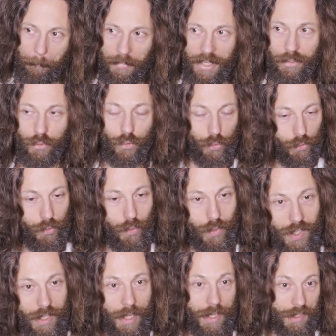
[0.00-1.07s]

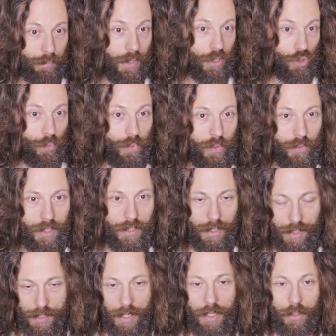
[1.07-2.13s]
introduce as much beauty
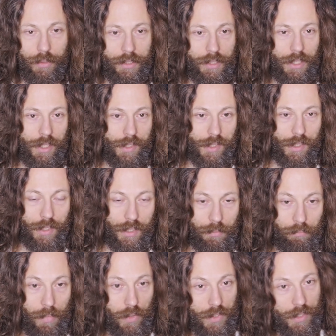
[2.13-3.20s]
as Angra does. He
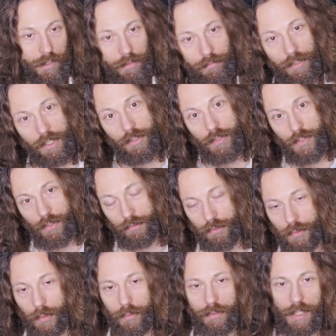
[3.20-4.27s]
mostly veers on the
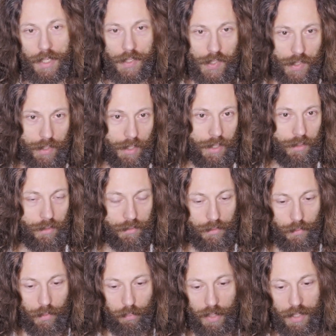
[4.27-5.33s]
grotesque and on
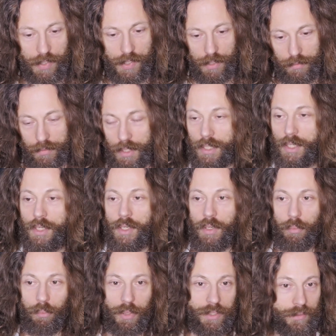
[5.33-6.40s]
the repulsive.
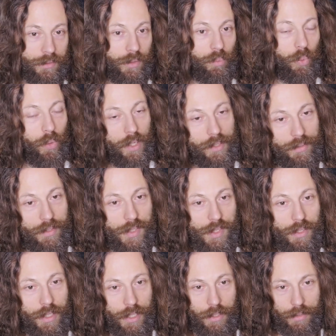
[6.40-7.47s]
But the point is
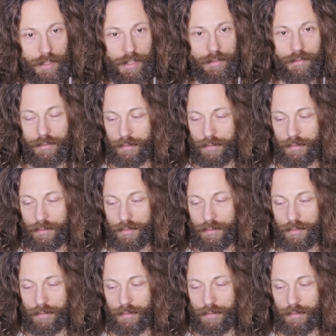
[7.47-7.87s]
there that